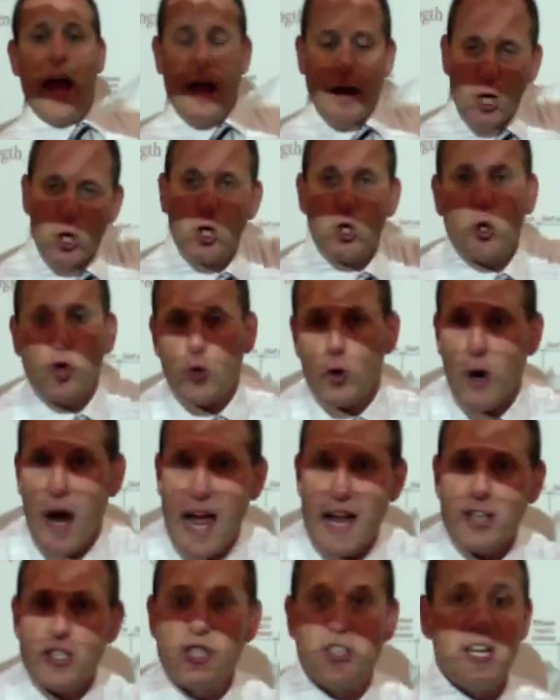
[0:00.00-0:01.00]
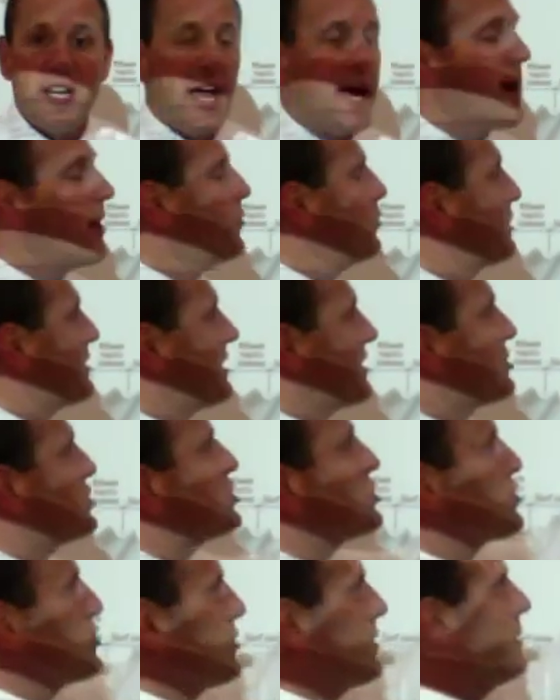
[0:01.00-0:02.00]
and crash down with
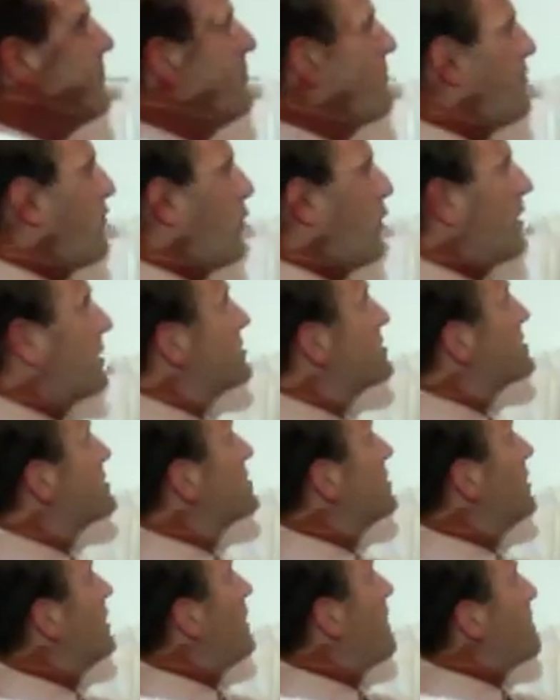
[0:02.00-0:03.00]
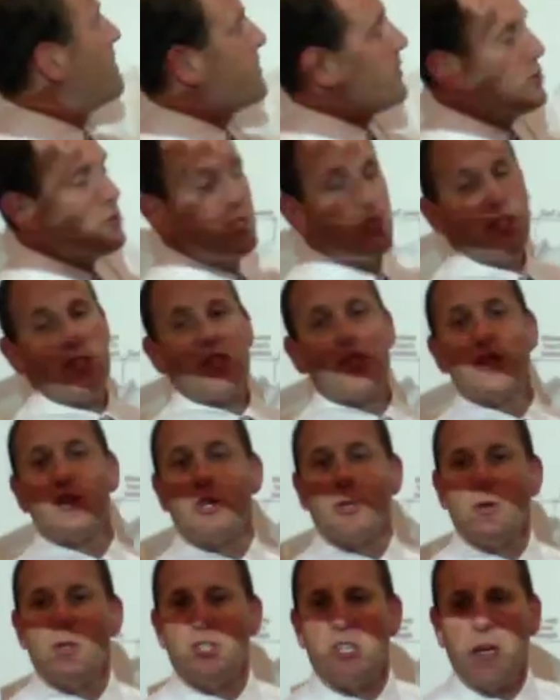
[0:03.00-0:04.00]
extreme force. Those are the
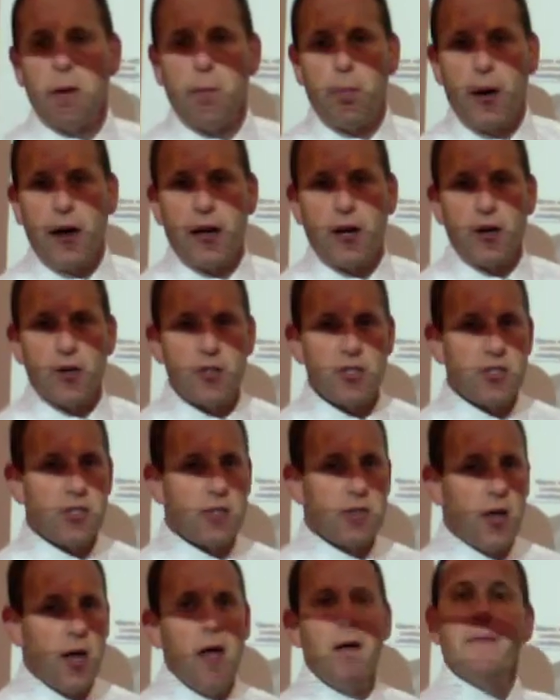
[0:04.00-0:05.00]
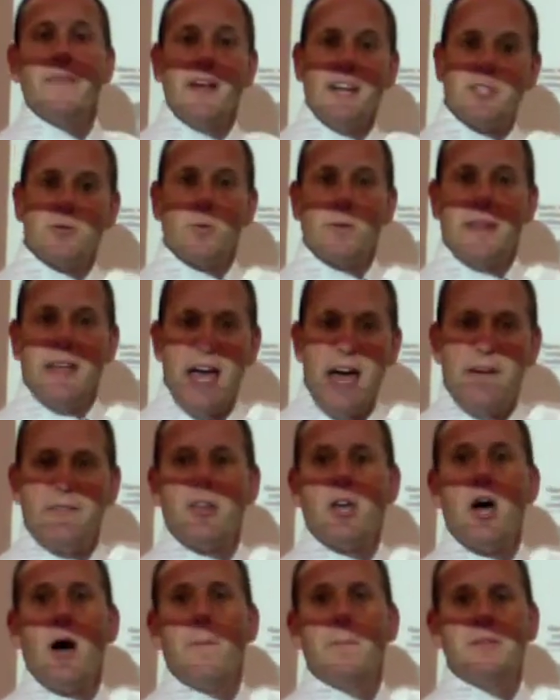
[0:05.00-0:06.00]
surging breakers. That's where they have a
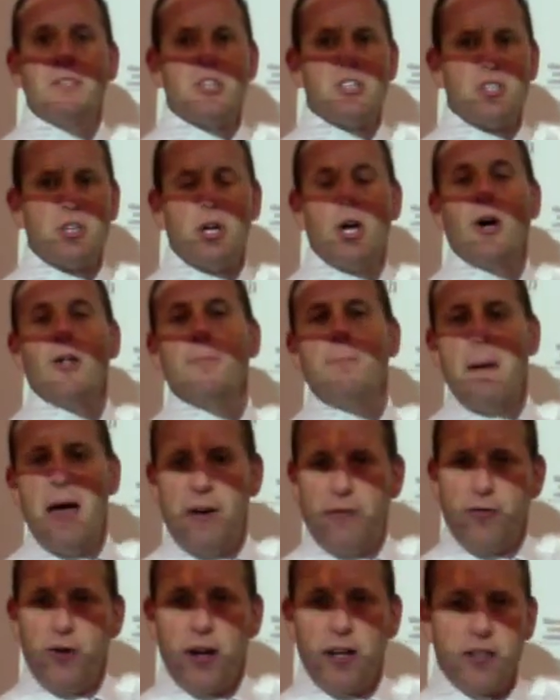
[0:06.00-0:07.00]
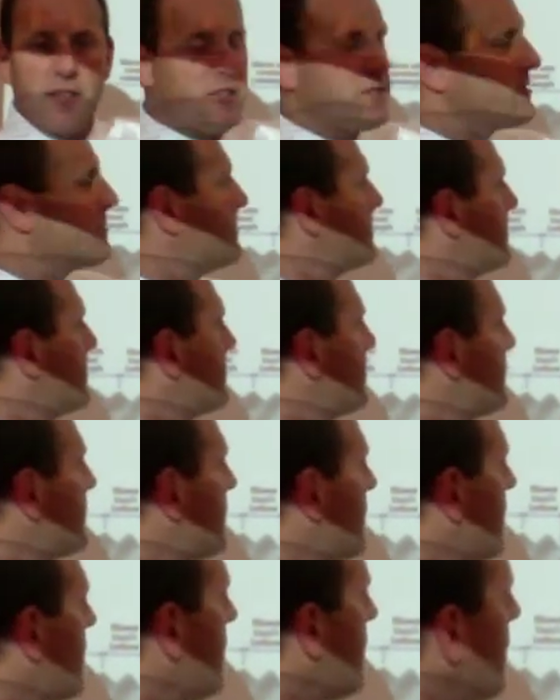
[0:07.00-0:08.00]
competition called Mavericks.
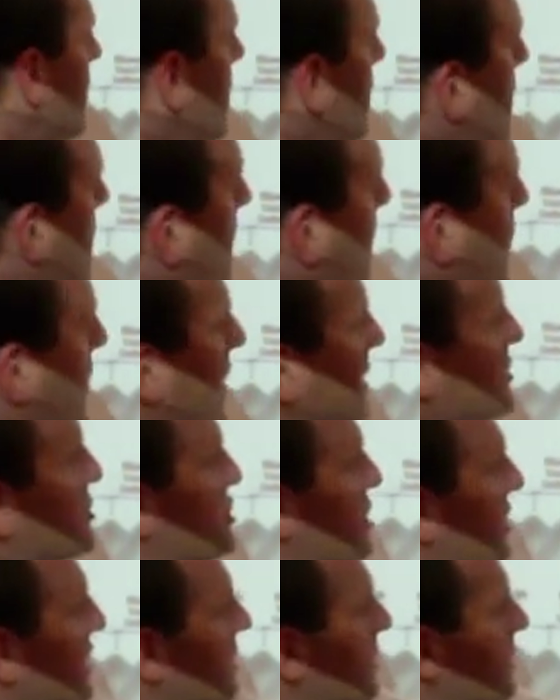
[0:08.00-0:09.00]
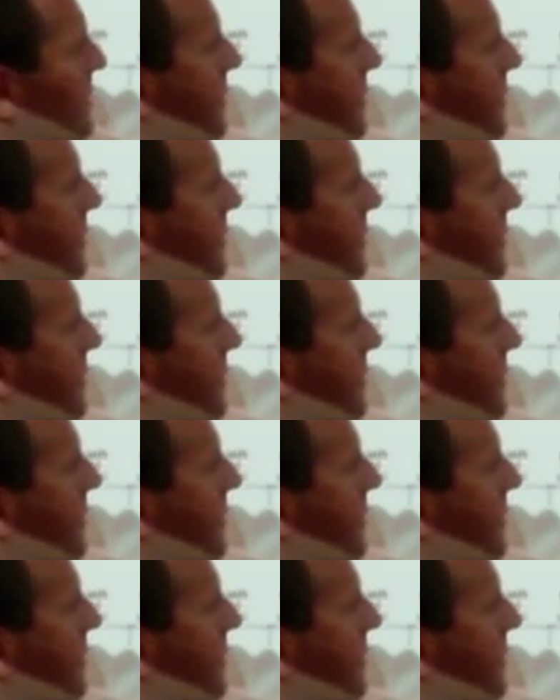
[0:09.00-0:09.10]
Plunging